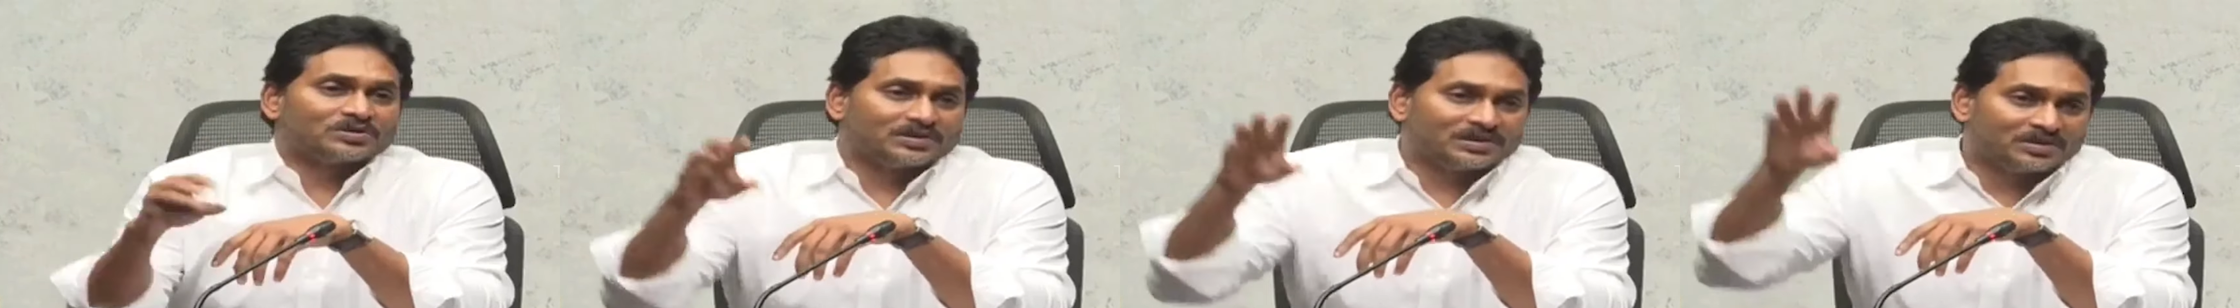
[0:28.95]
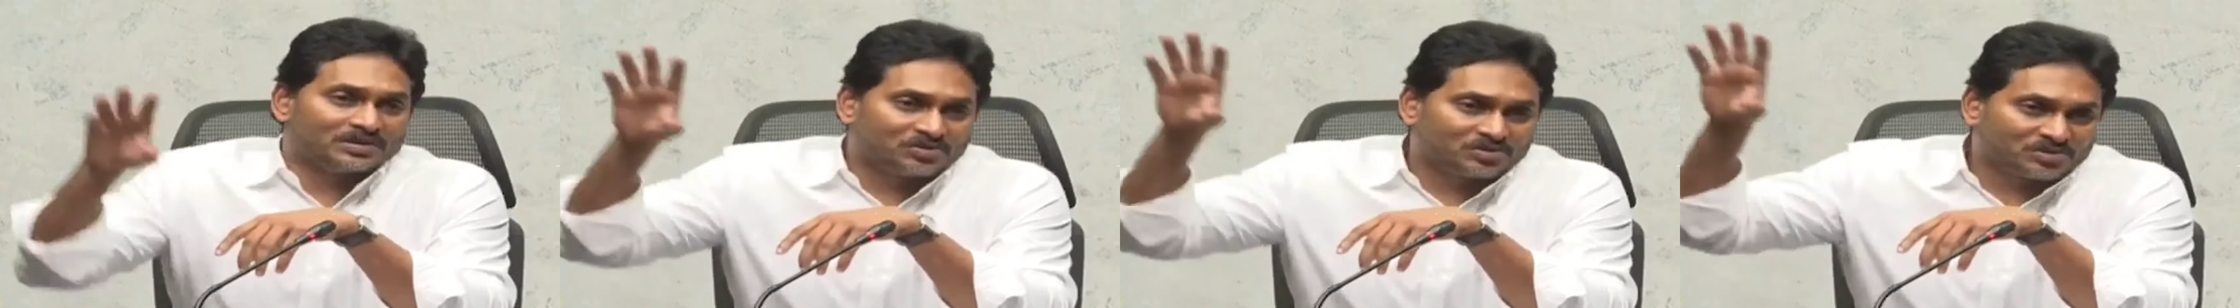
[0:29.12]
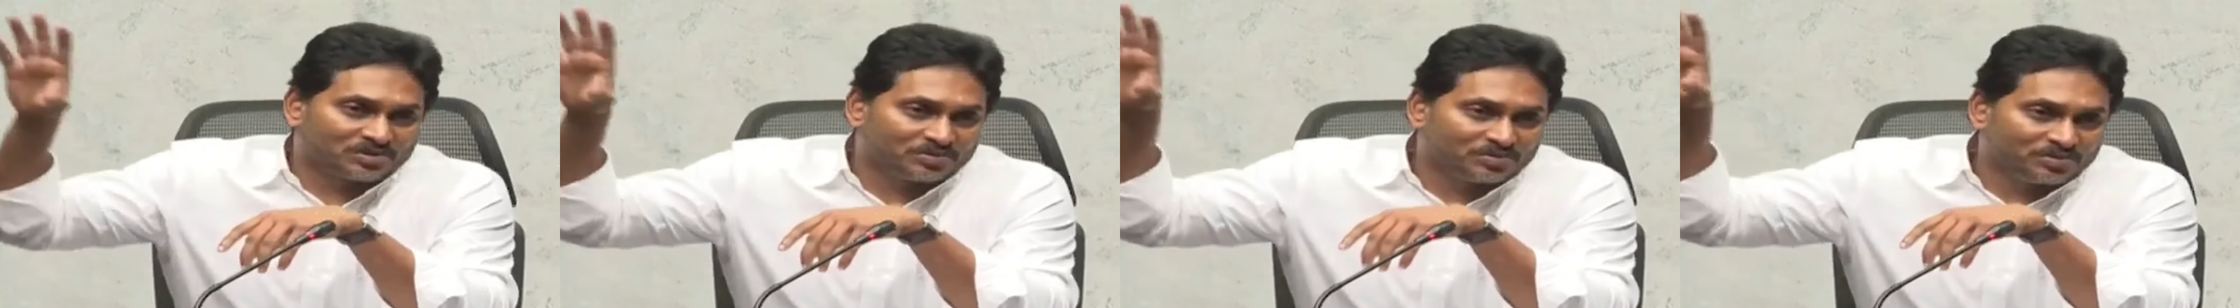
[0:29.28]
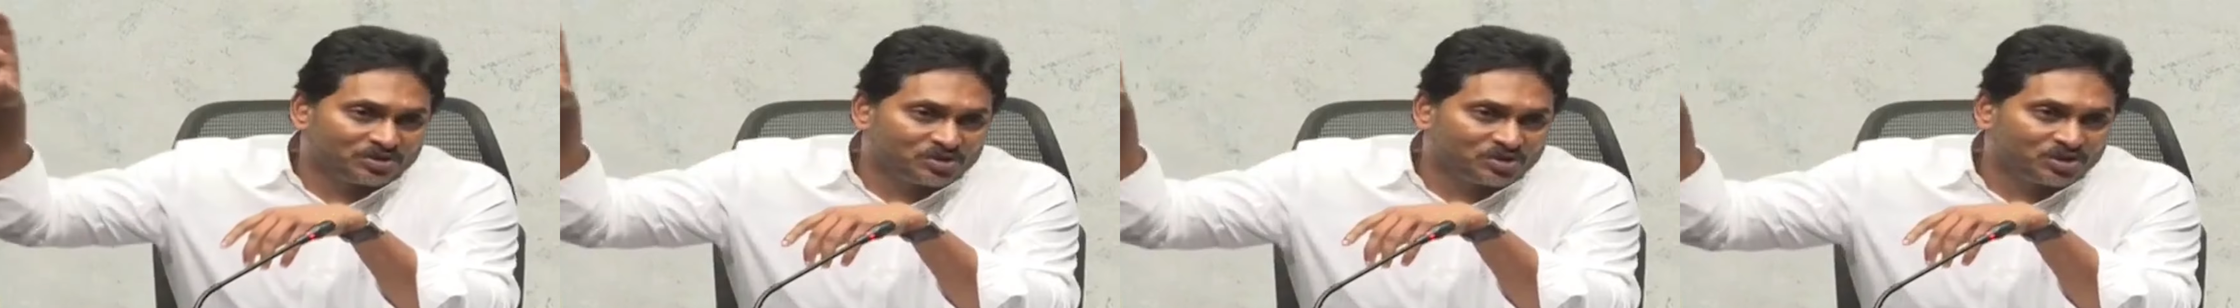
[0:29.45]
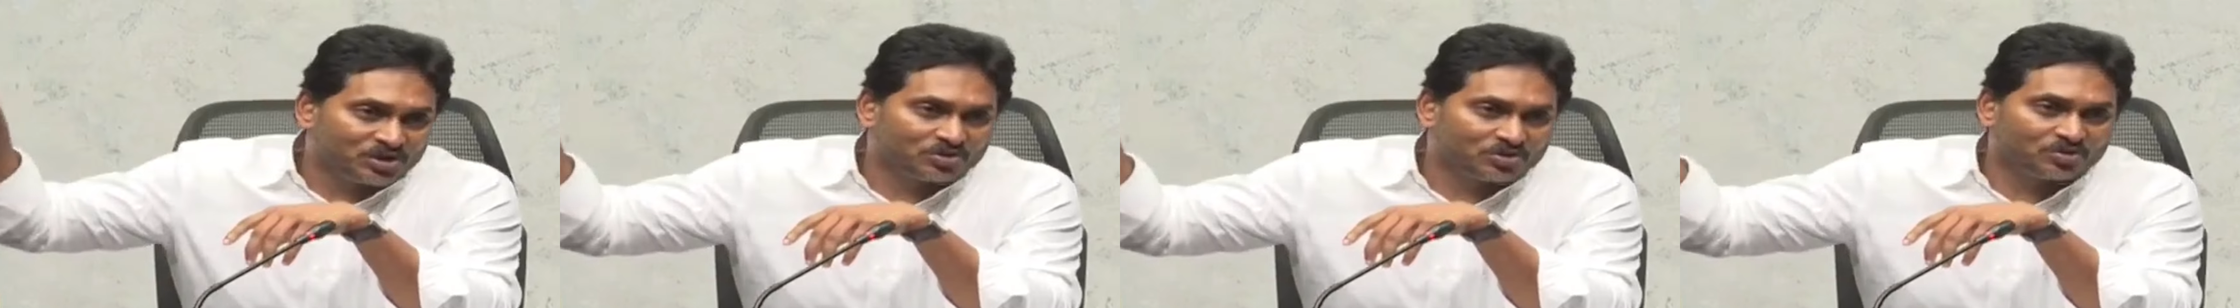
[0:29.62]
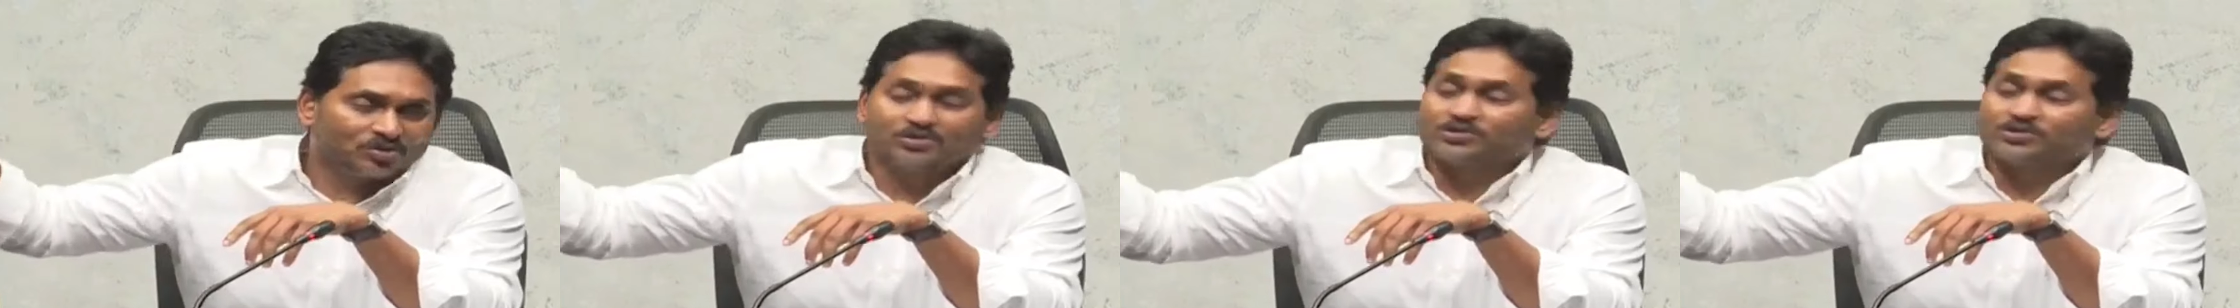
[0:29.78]
there was a
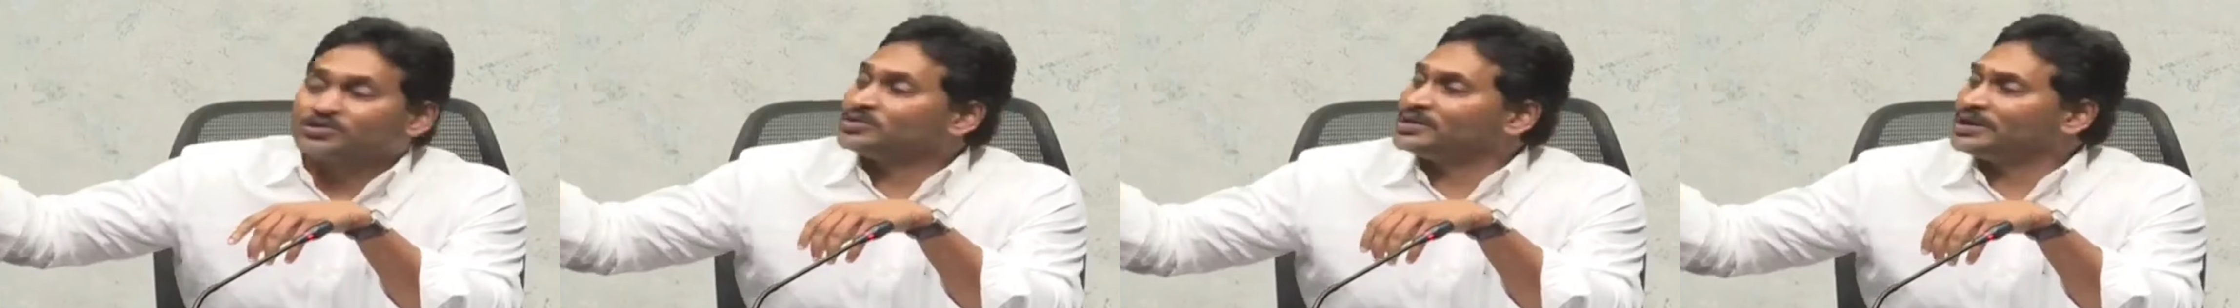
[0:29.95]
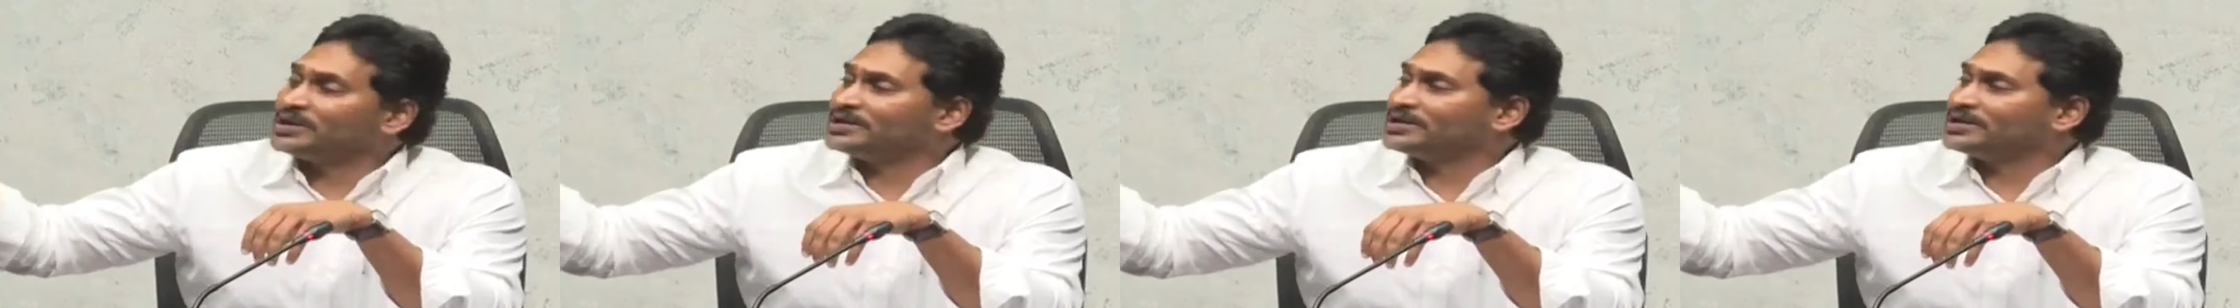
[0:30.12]
mission also,